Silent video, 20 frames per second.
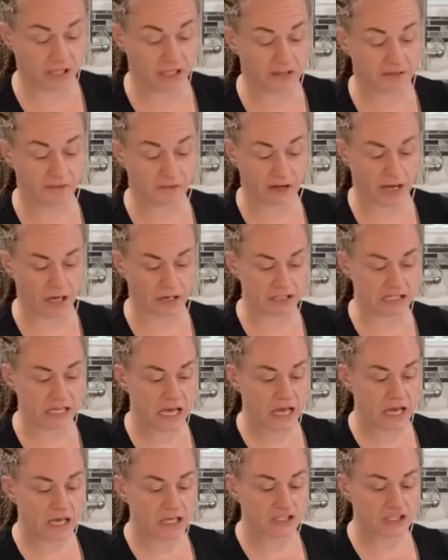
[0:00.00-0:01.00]
in fact.
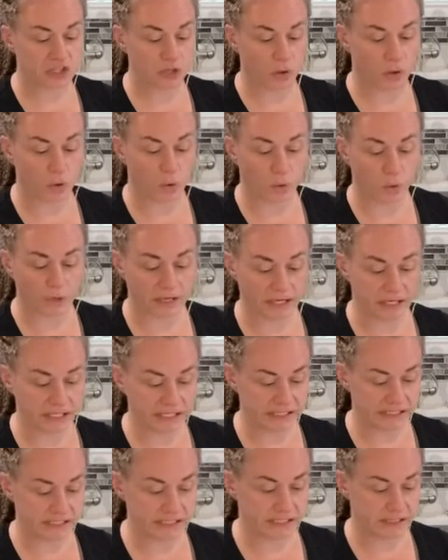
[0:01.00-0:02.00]
So quick and
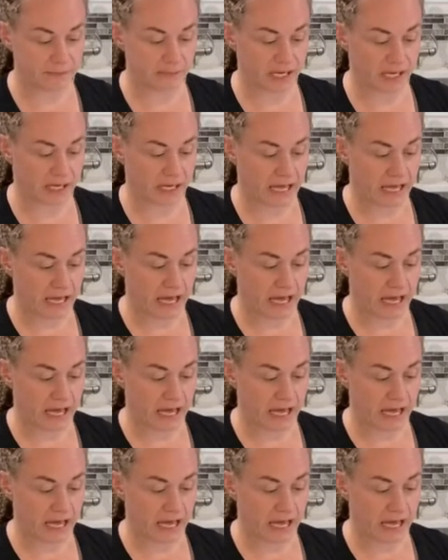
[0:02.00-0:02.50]
easy to make.